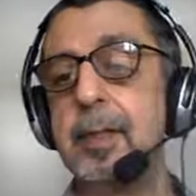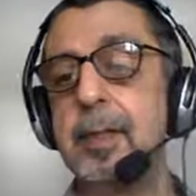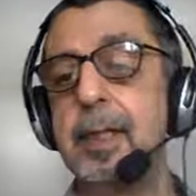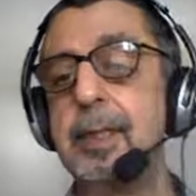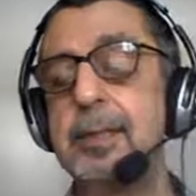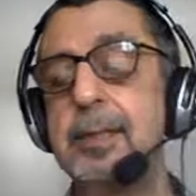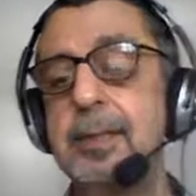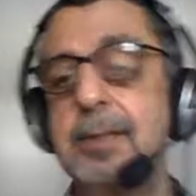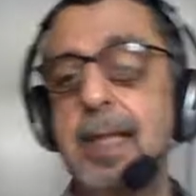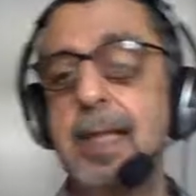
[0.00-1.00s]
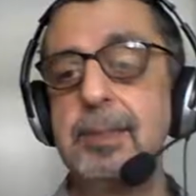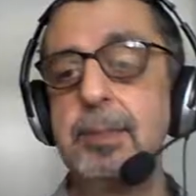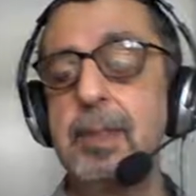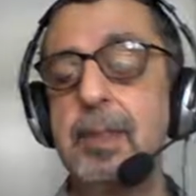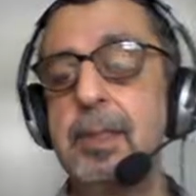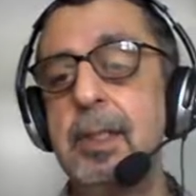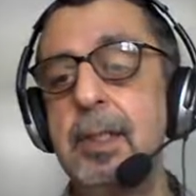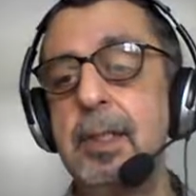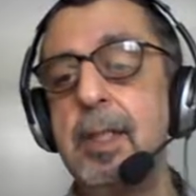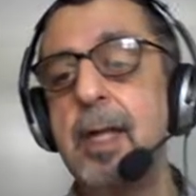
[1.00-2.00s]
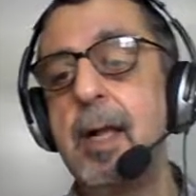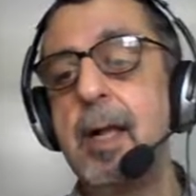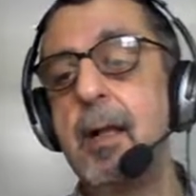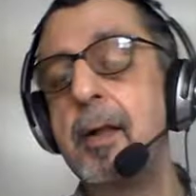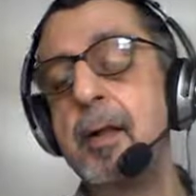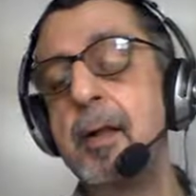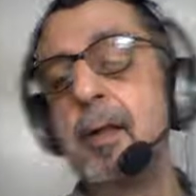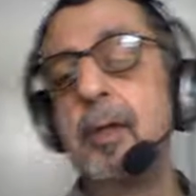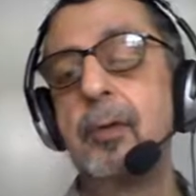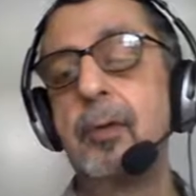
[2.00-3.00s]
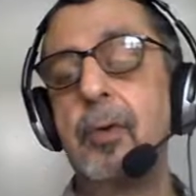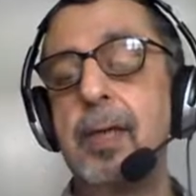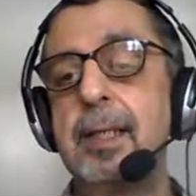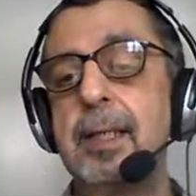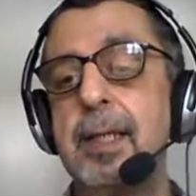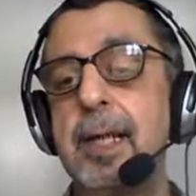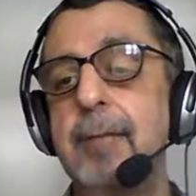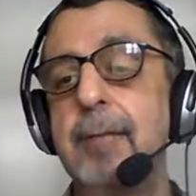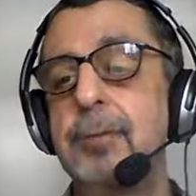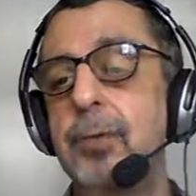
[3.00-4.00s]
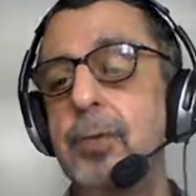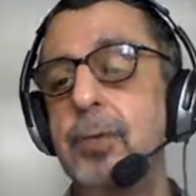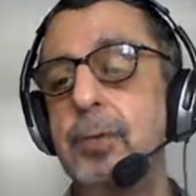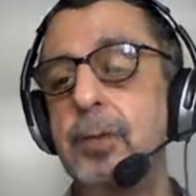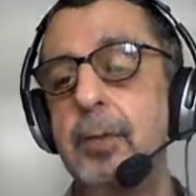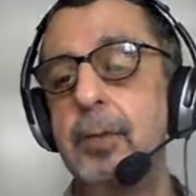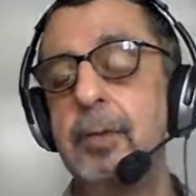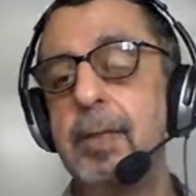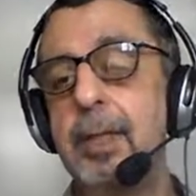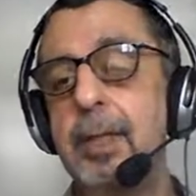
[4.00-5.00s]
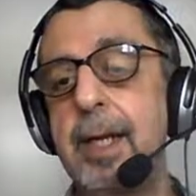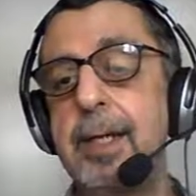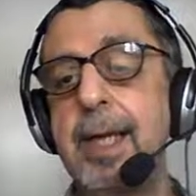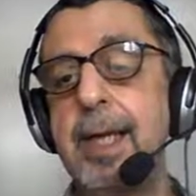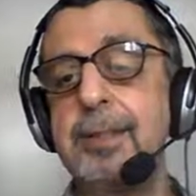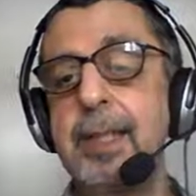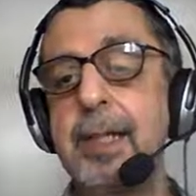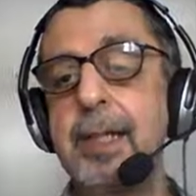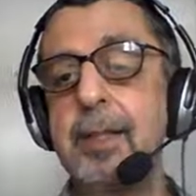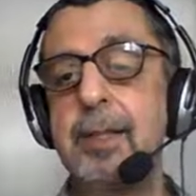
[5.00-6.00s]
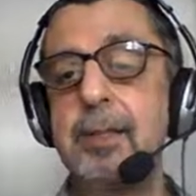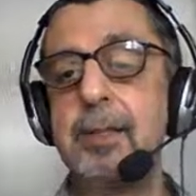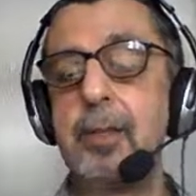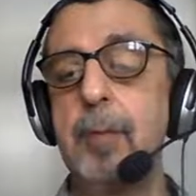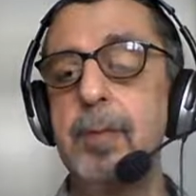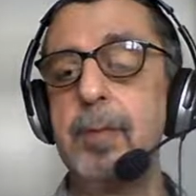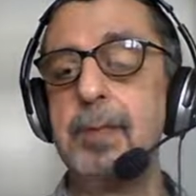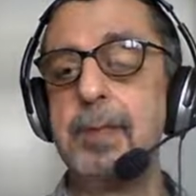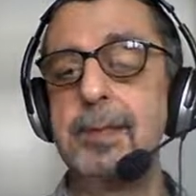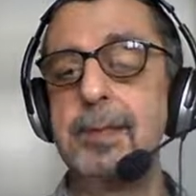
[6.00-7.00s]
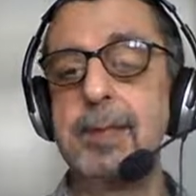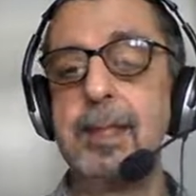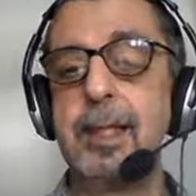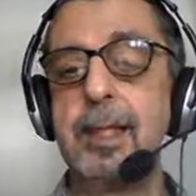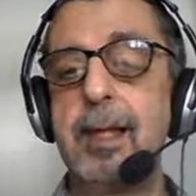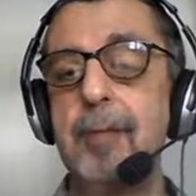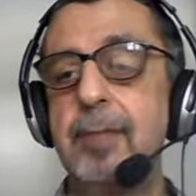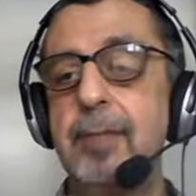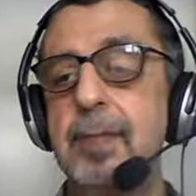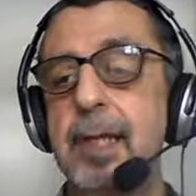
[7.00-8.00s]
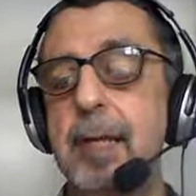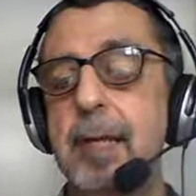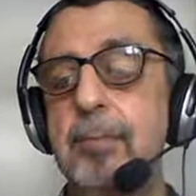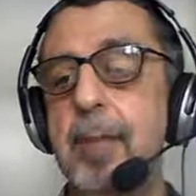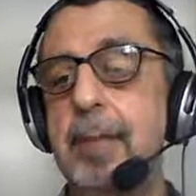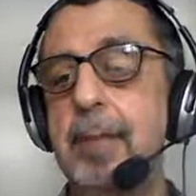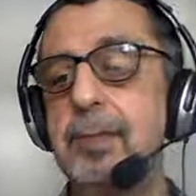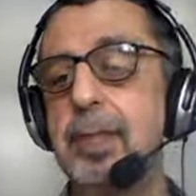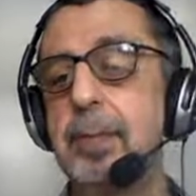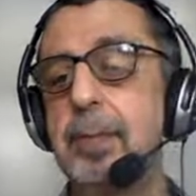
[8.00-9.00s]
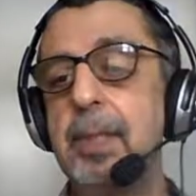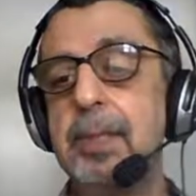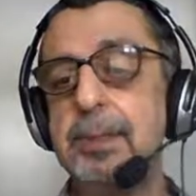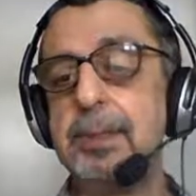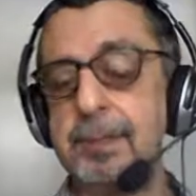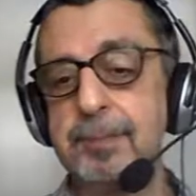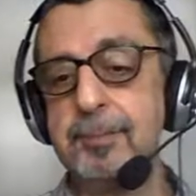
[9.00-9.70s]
This is as per the drawing that I have shown you. The red dashed line at the top is extended further up by 3 meters.